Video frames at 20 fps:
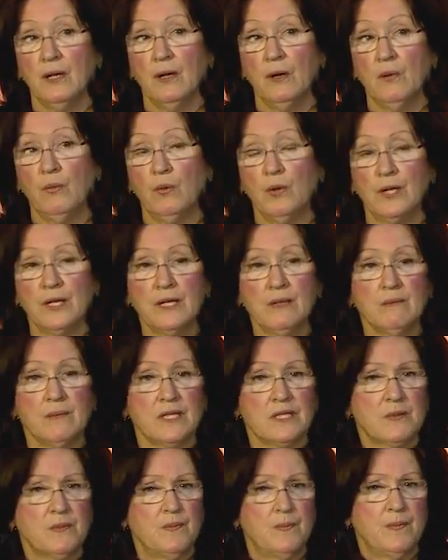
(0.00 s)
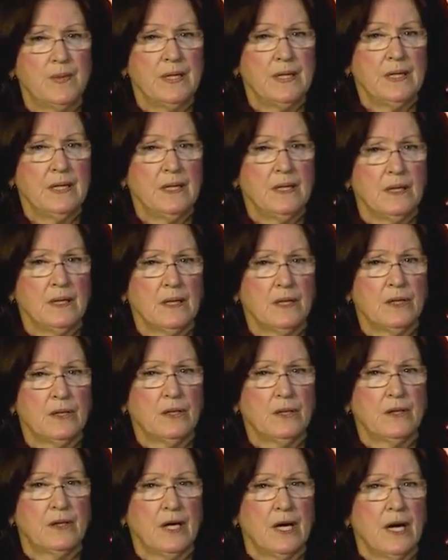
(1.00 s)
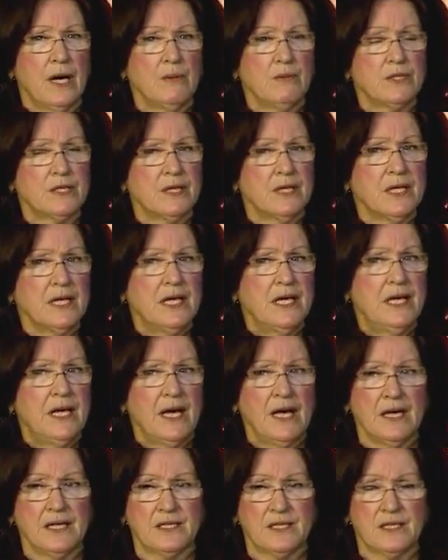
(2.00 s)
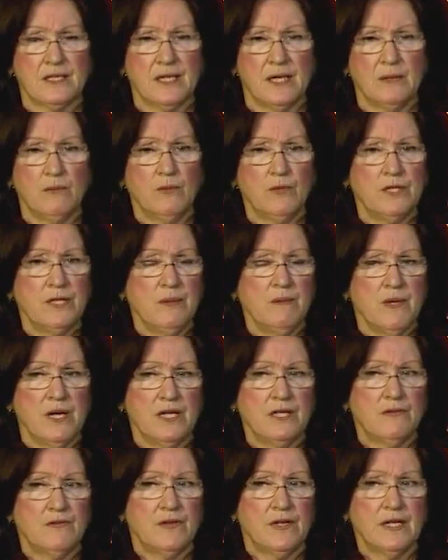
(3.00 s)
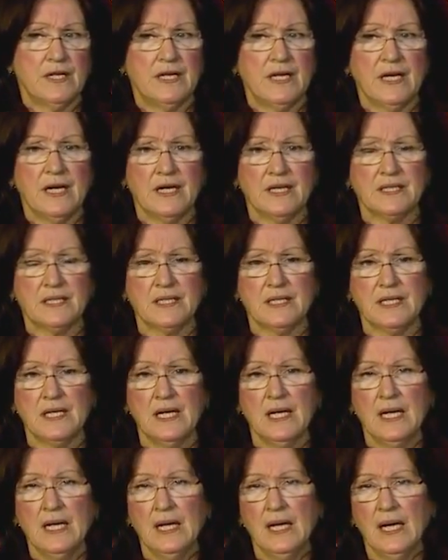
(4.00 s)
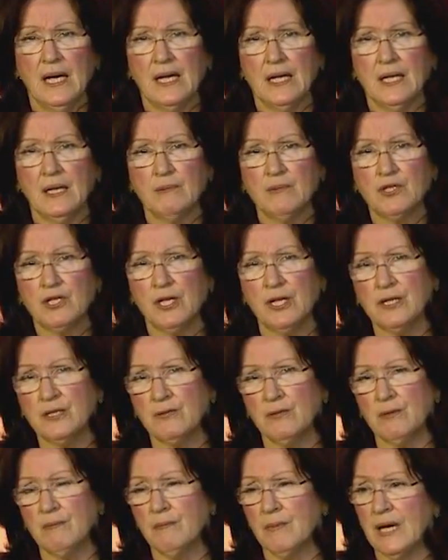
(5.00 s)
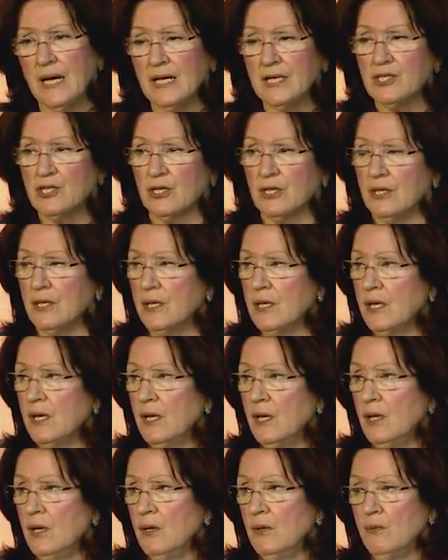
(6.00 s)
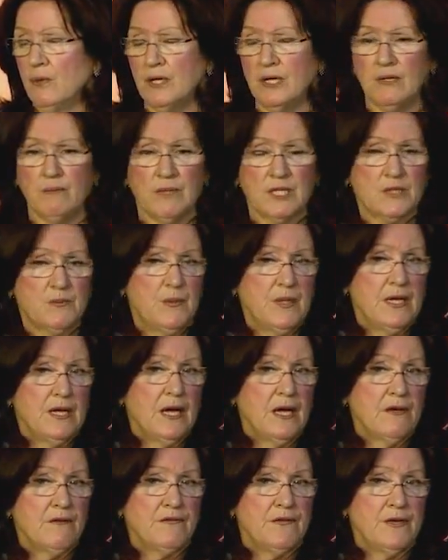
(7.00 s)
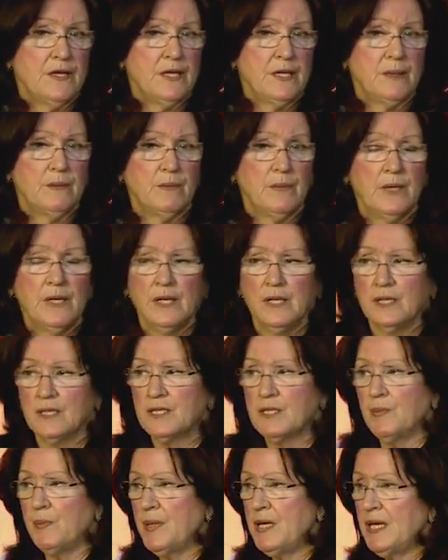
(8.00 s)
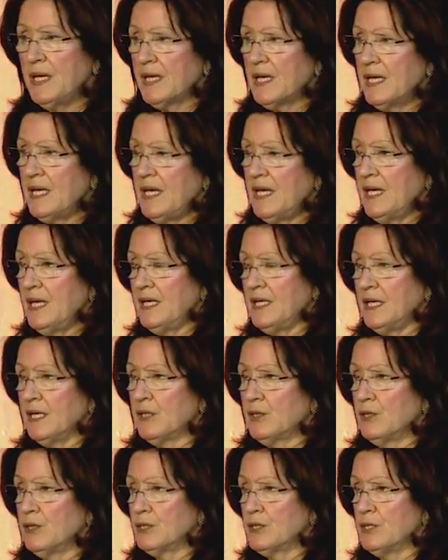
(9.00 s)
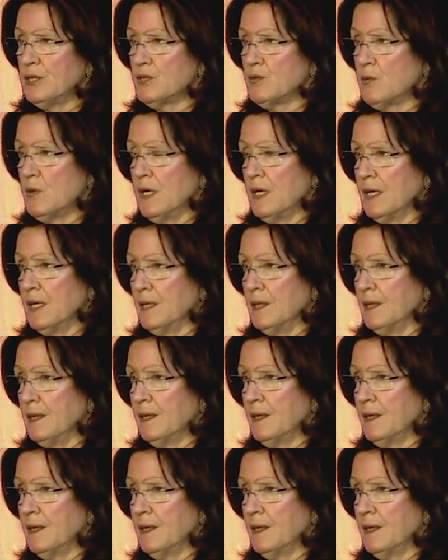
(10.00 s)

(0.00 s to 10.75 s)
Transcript: what it must be that I was going to guess, and would he mind if I guessed? And I'm trying to imagine what it must be like for him to be a kid in Cottage One.